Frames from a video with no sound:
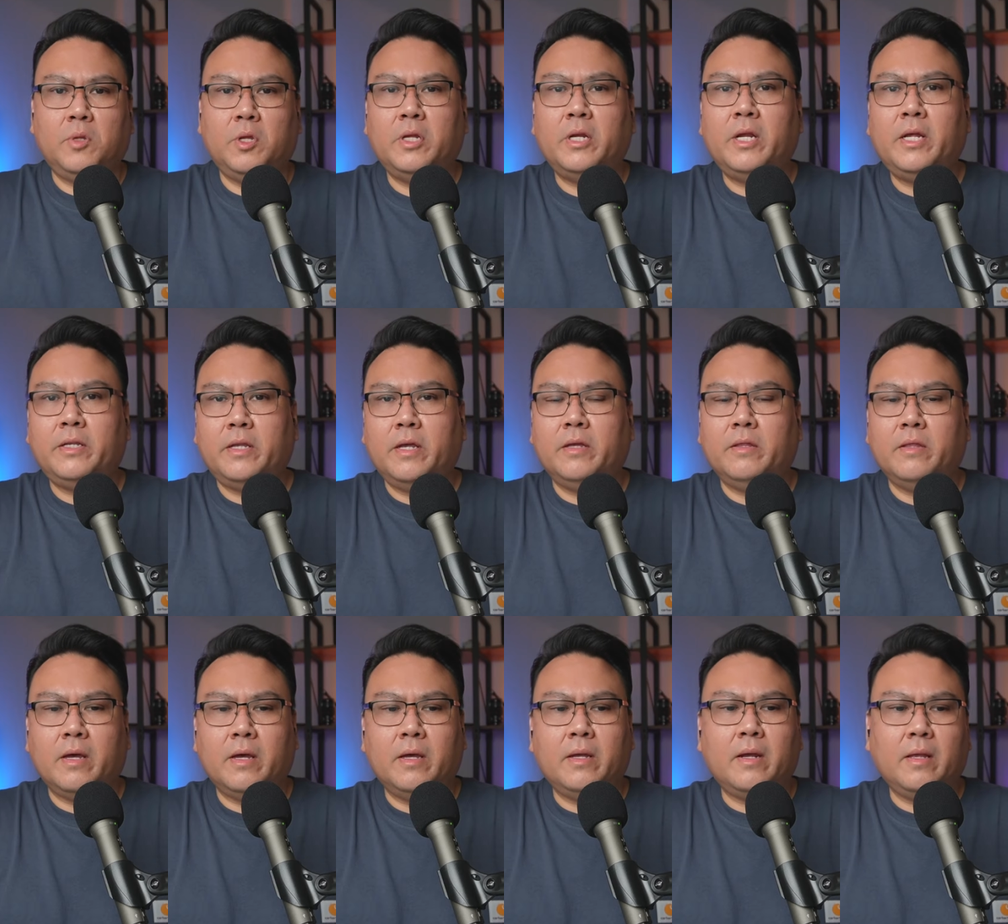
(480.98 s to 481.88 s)
I dig
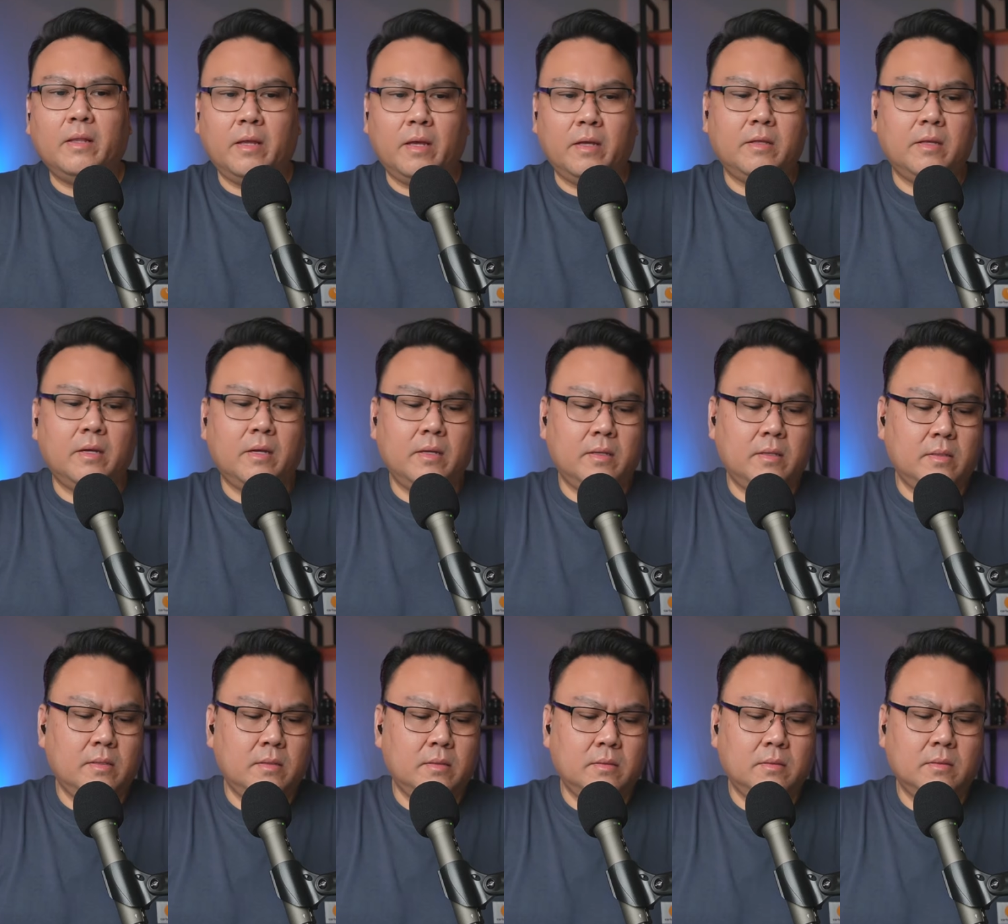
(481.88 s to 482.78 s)
that. I like that.
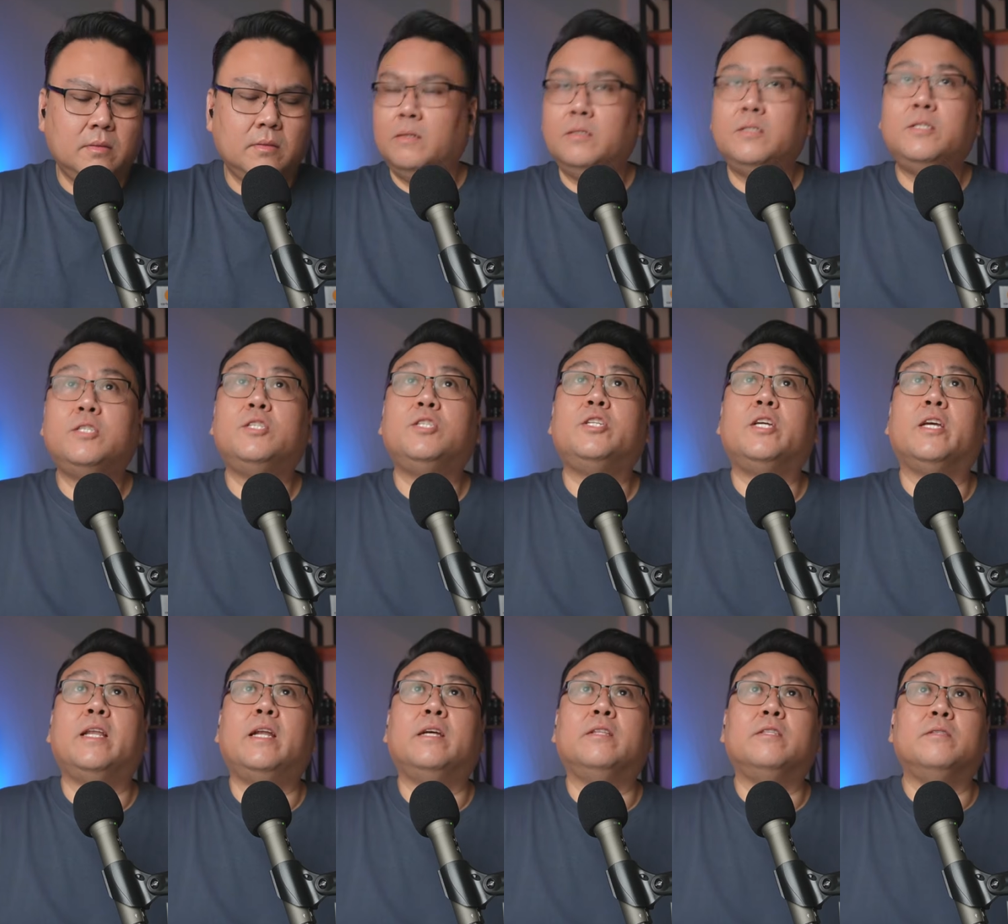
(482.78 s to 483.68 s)
Just
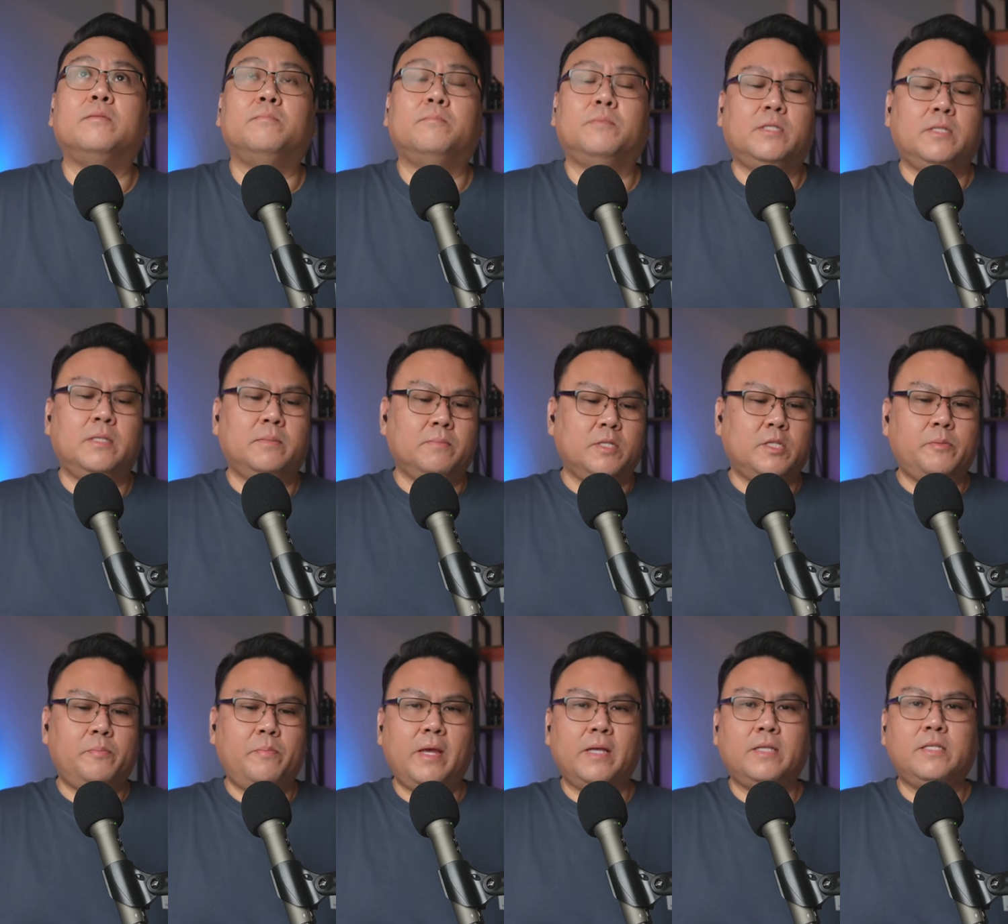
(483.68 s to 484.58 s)
checking out some
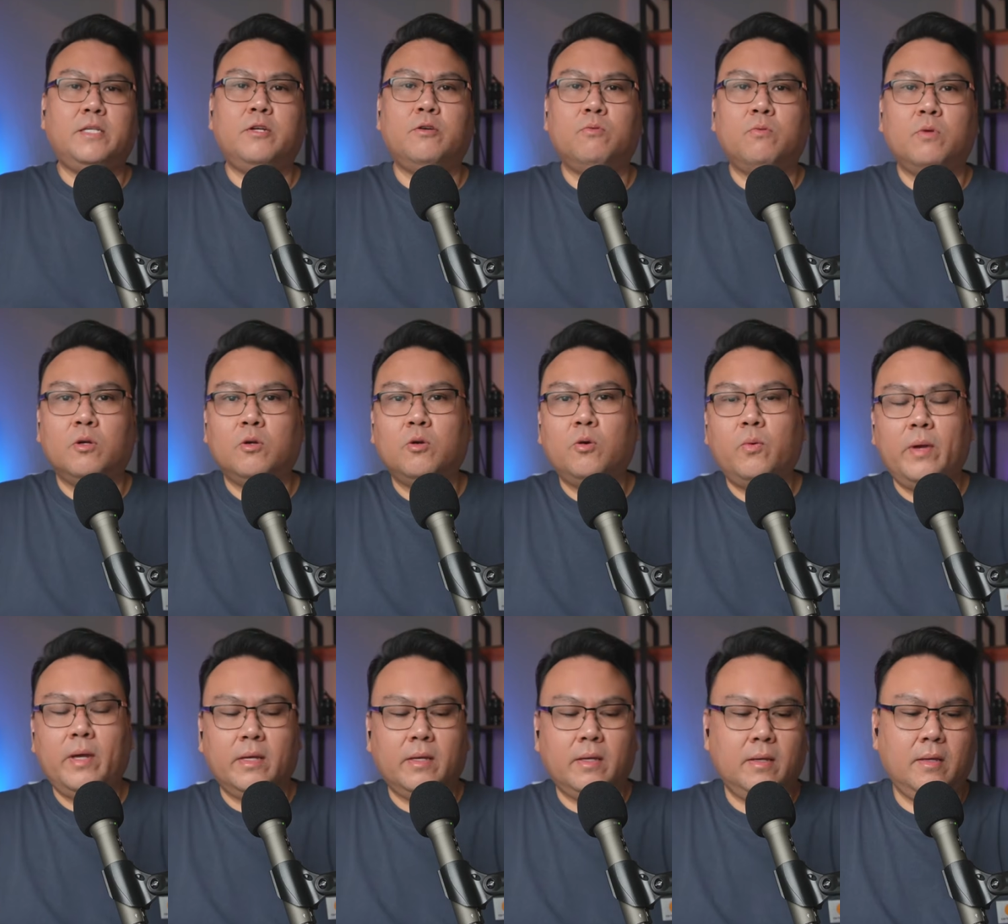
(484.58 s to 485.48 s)
specs here real
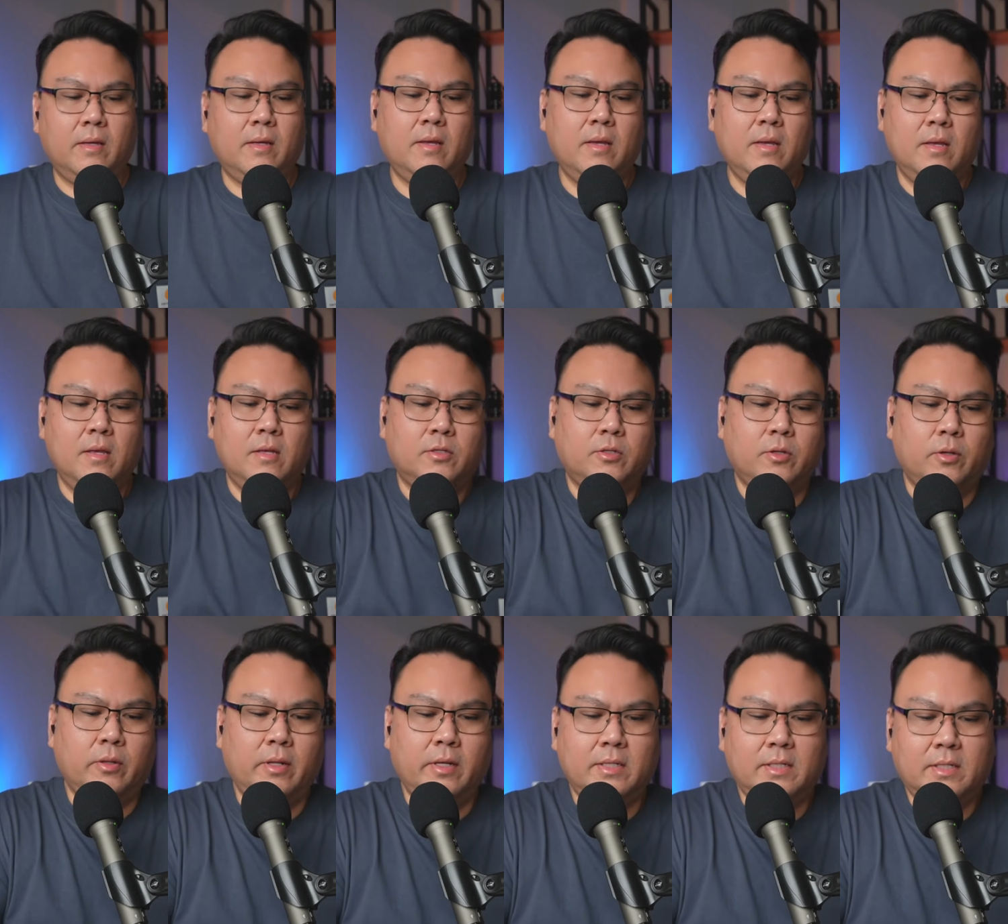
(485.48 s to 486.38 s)
quick. So
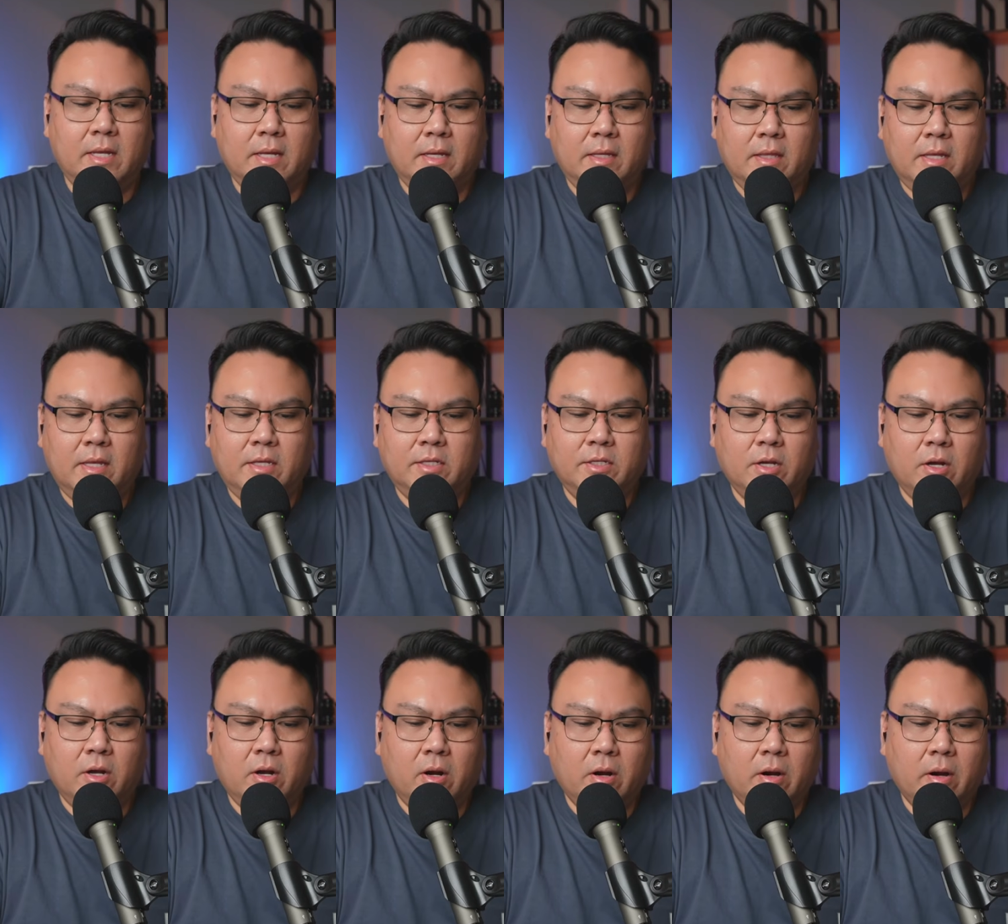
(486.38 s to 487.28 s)
it looks like these
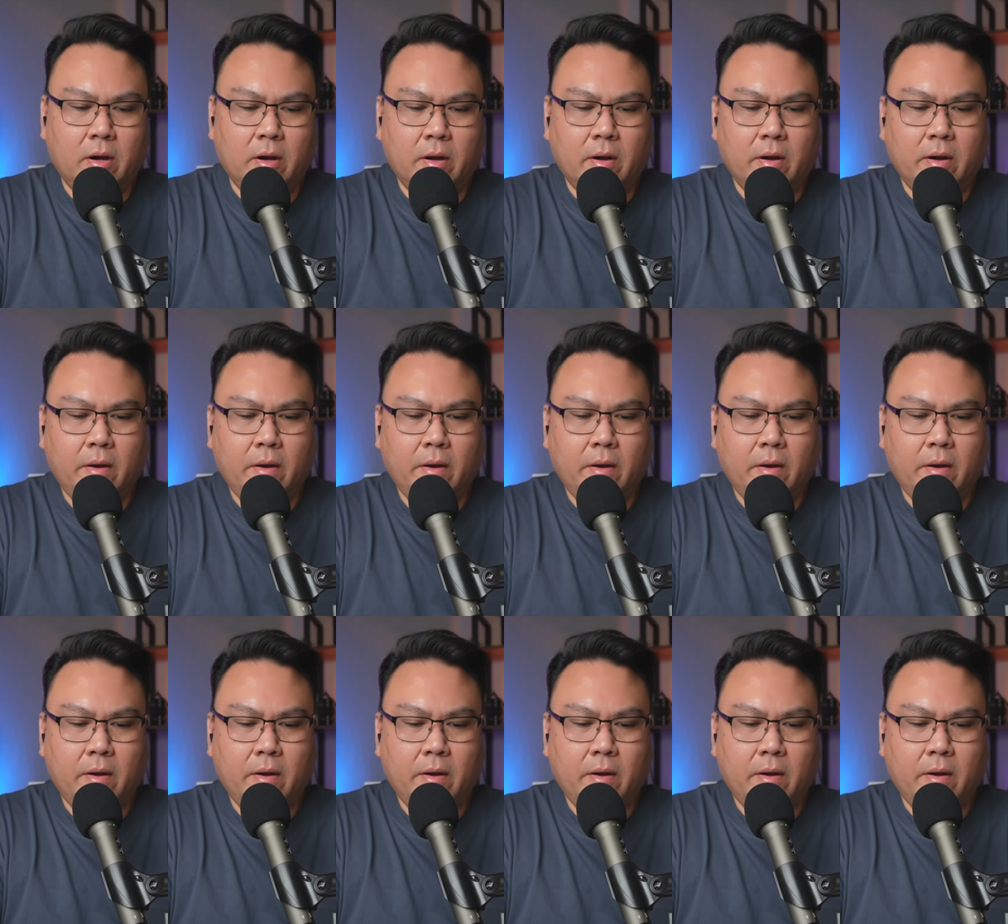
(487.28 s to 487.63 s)
are